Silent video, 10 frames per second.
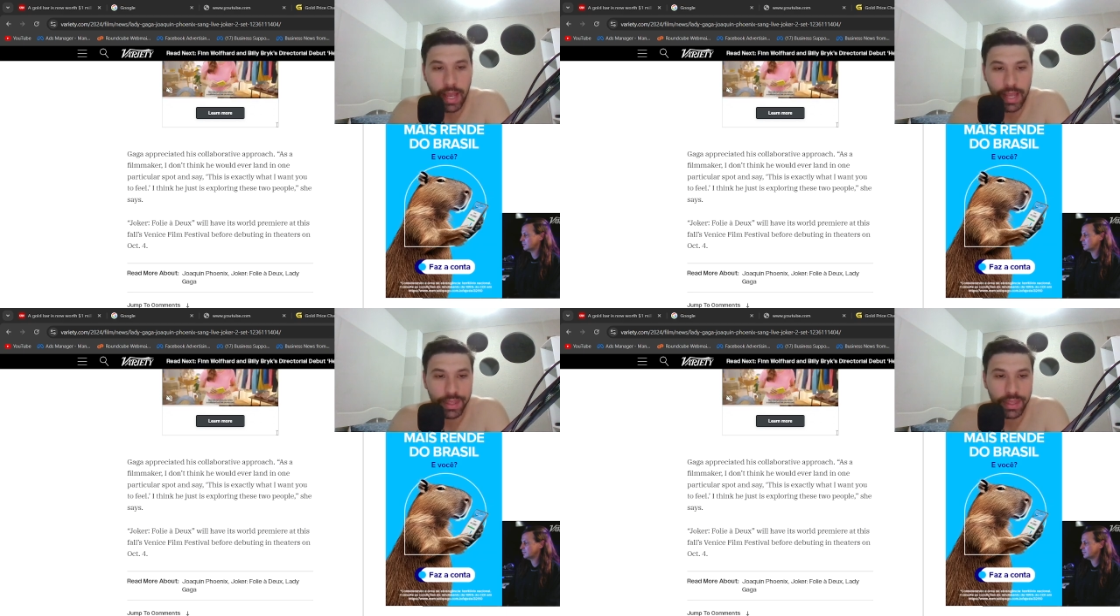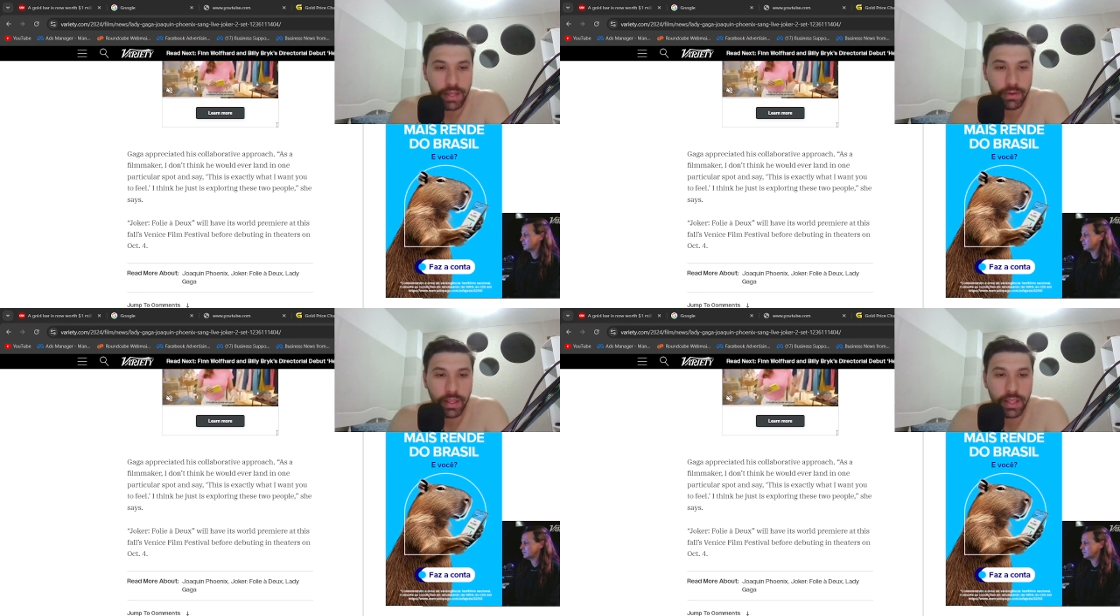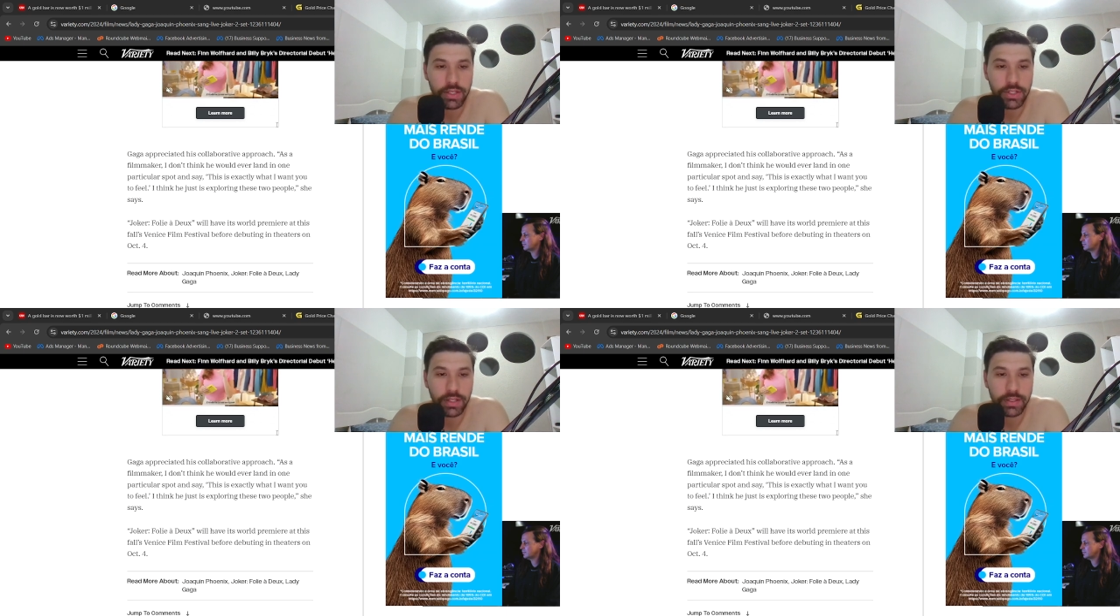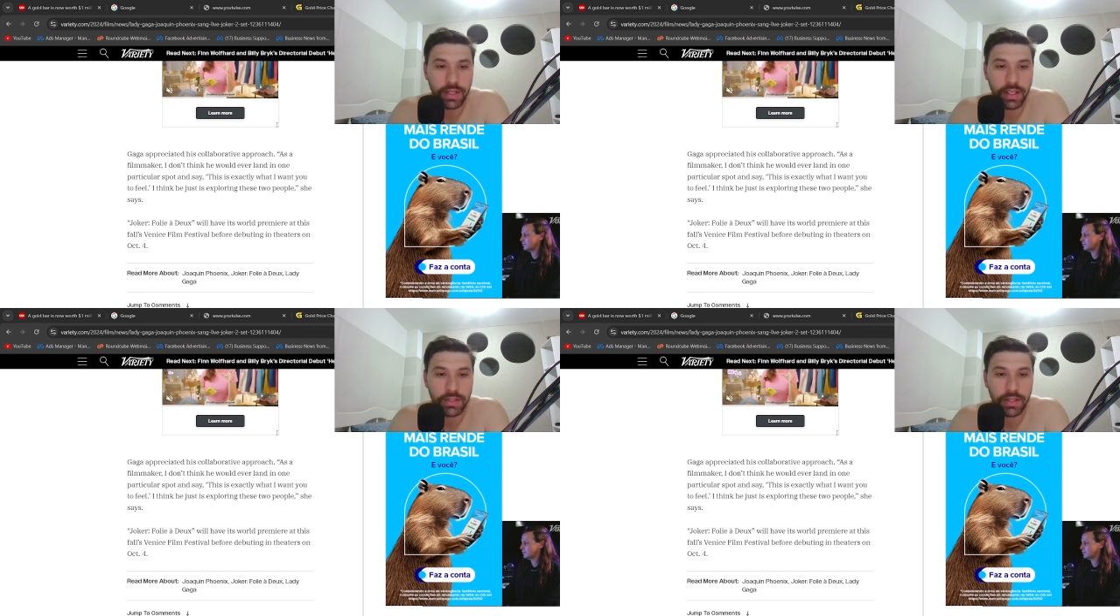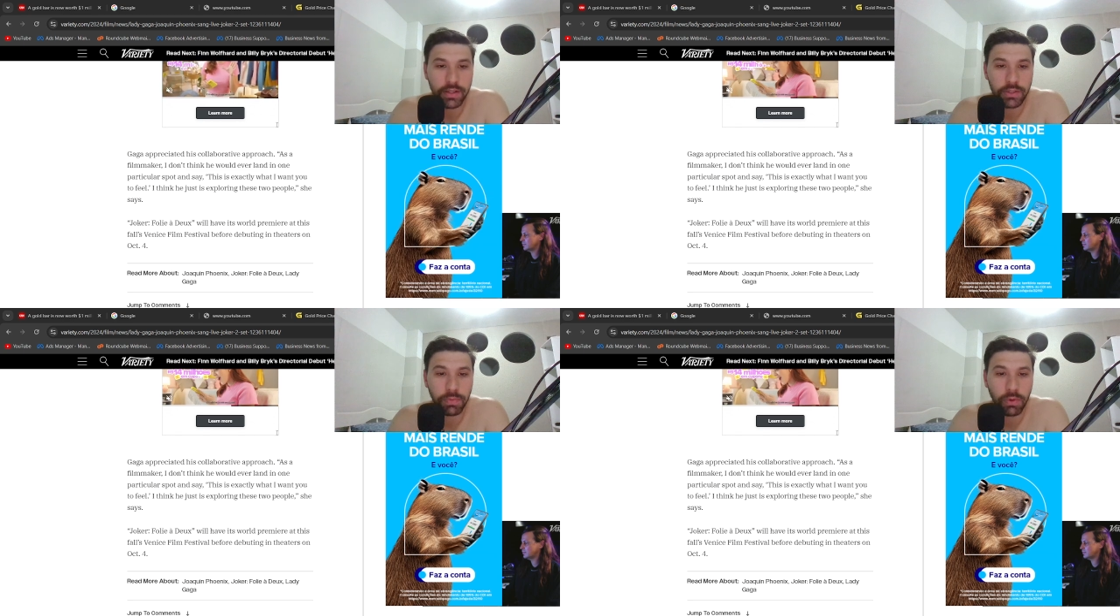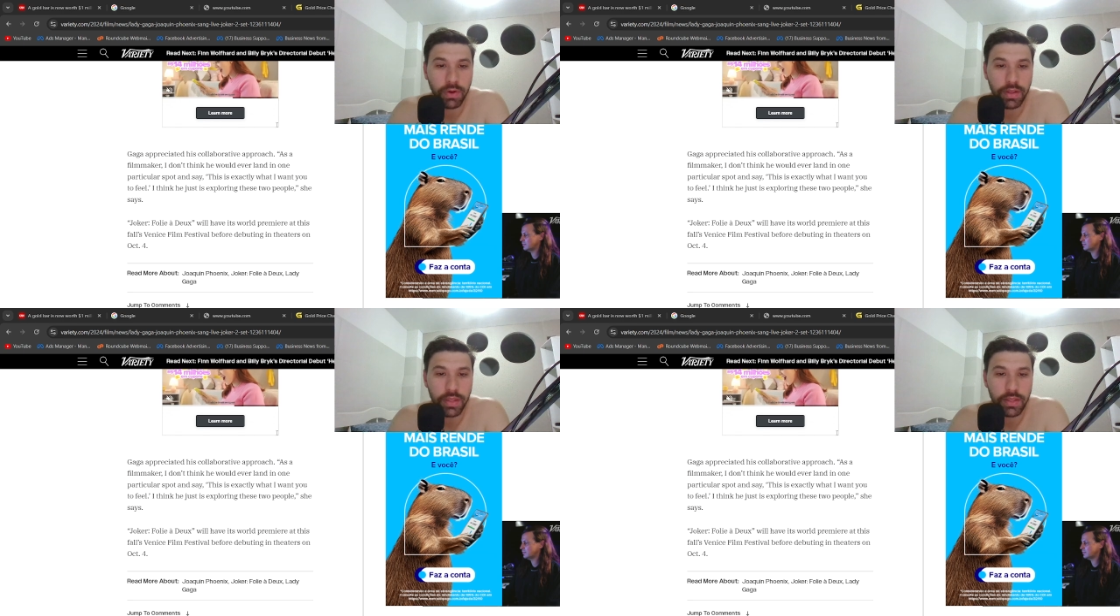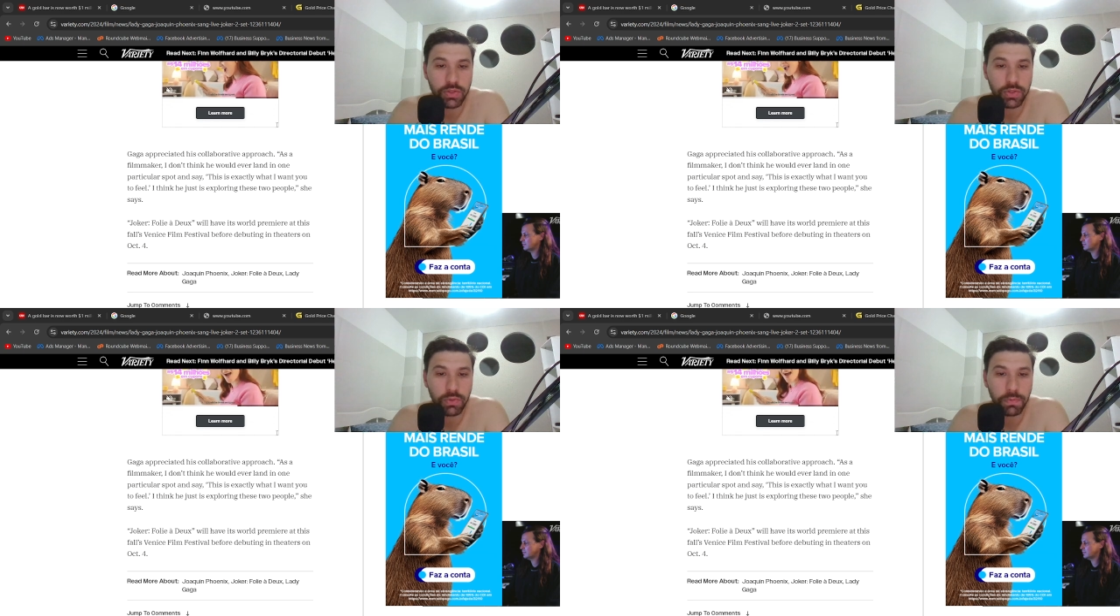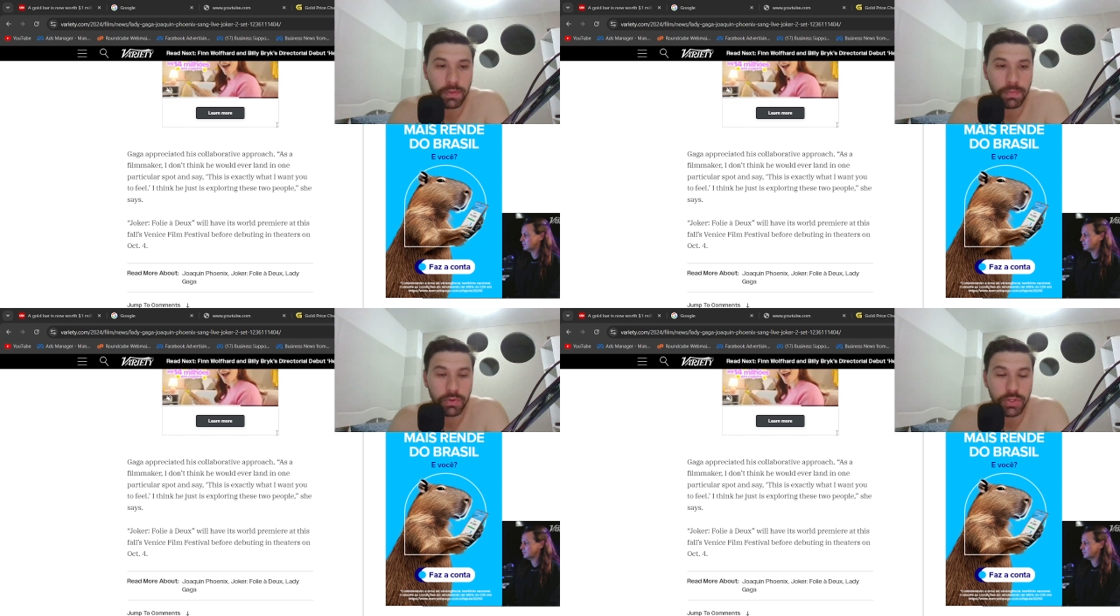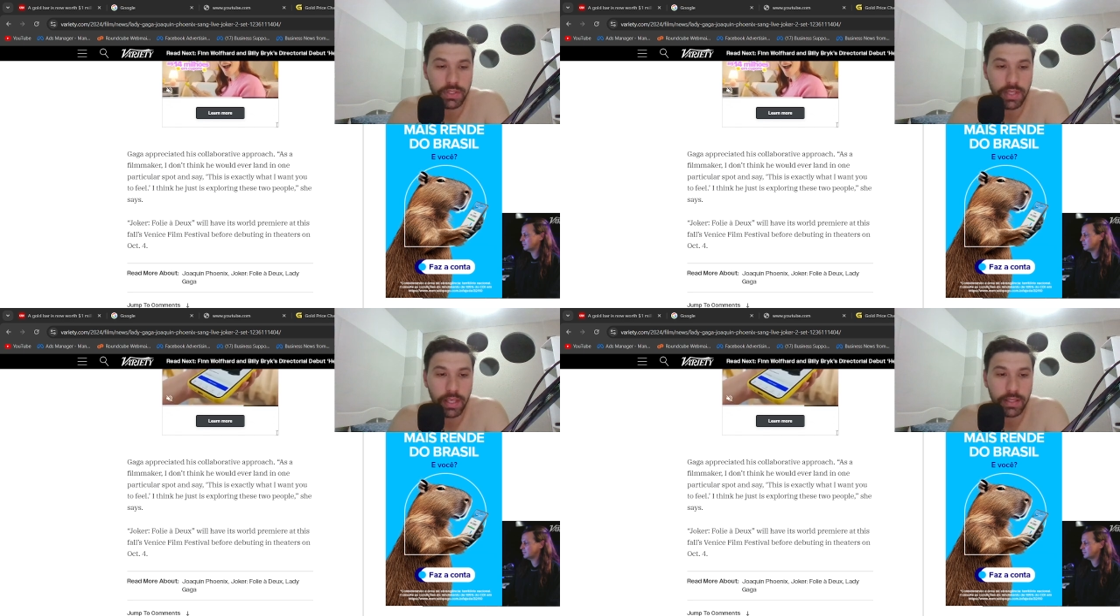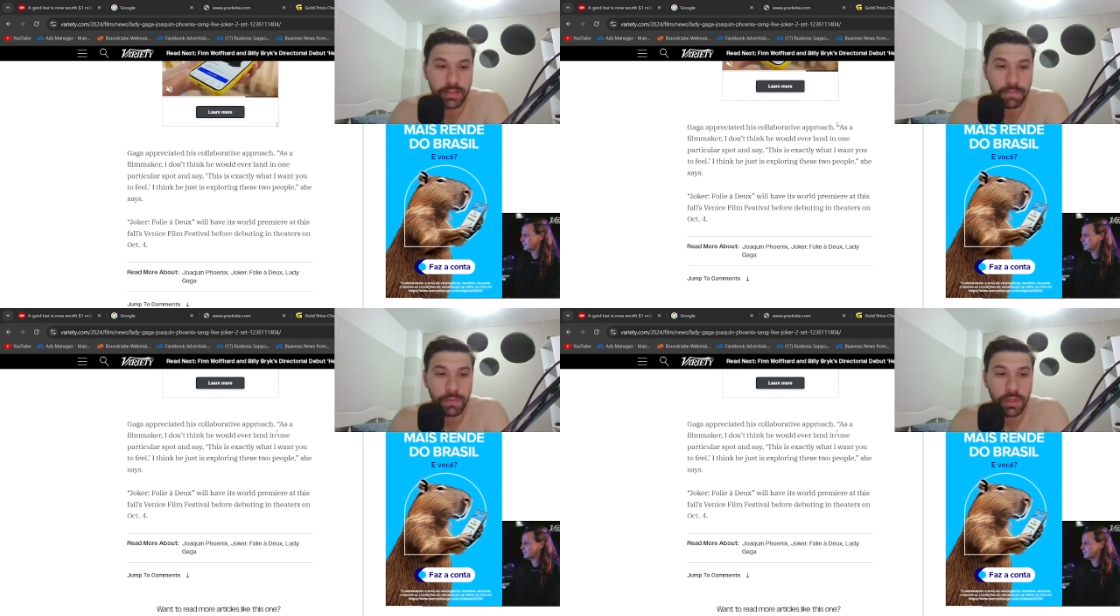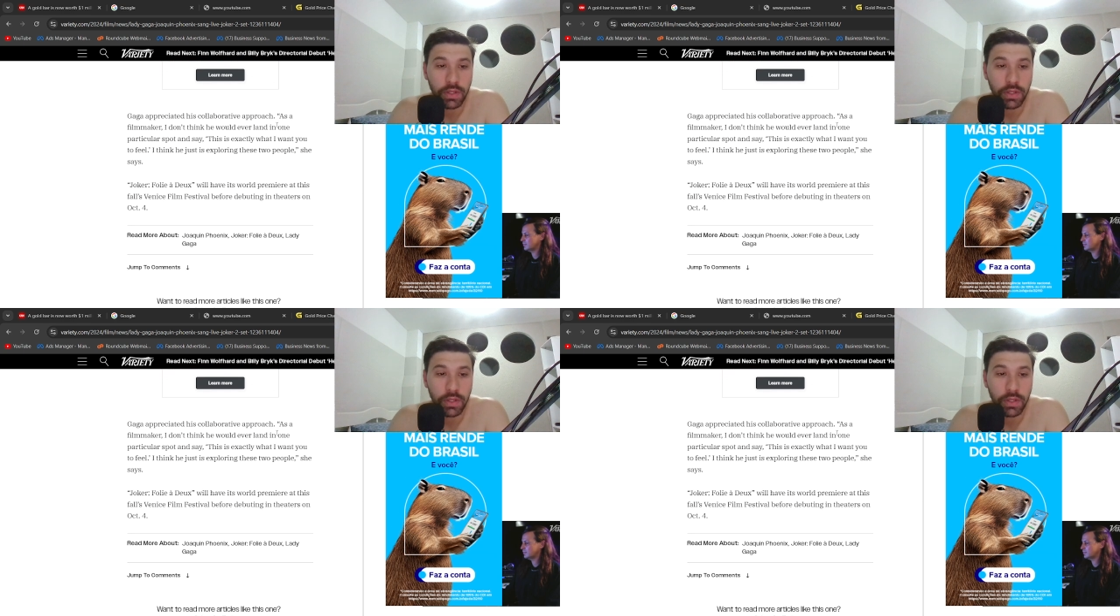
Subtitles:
I think he just is exploring these two people, she says.